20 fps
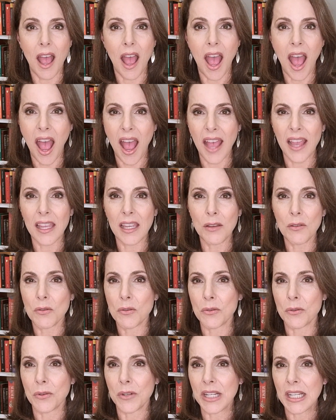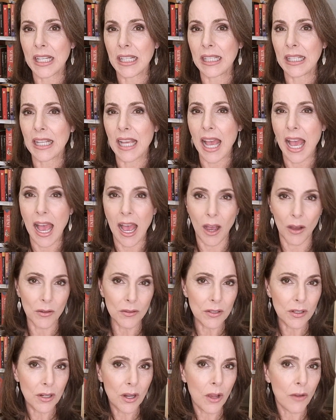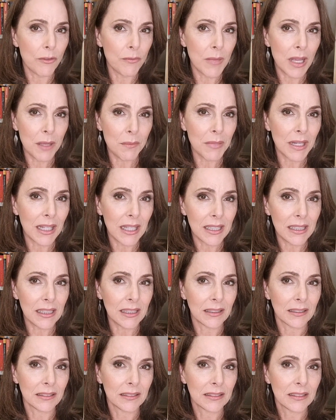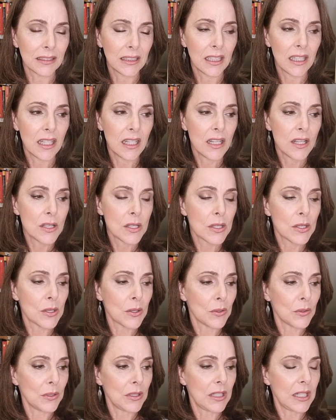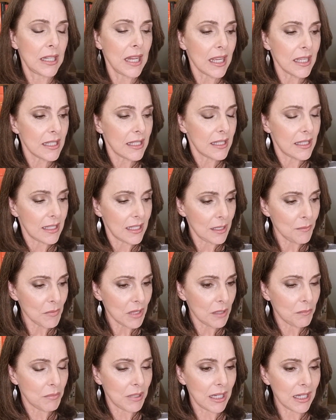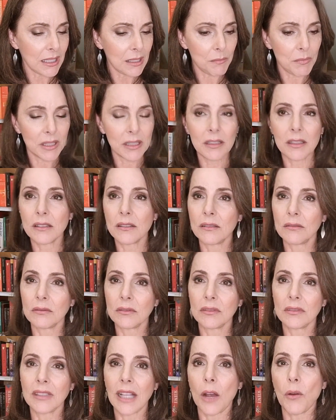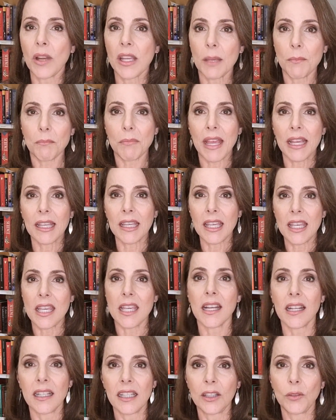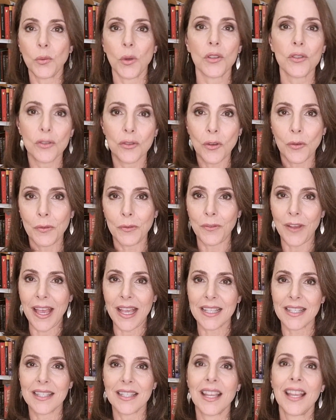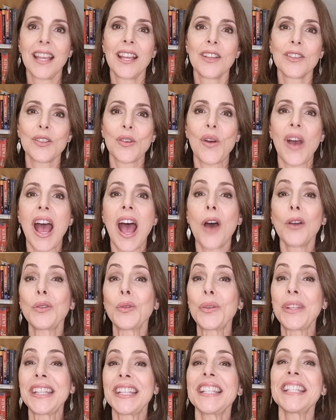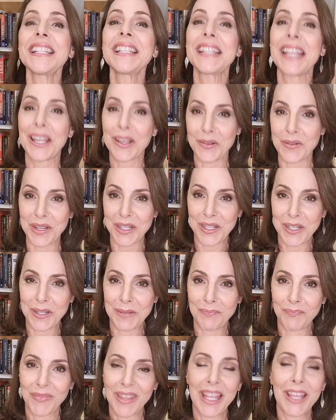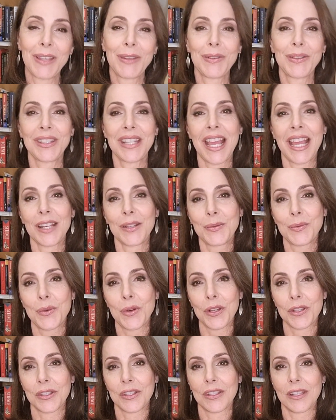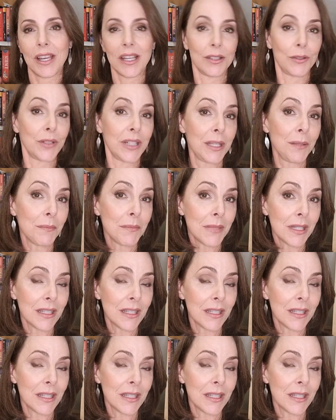I really out of my body? So did I see my body? But now I am back here. It was so fast. So how do we distinguish if that was a dream,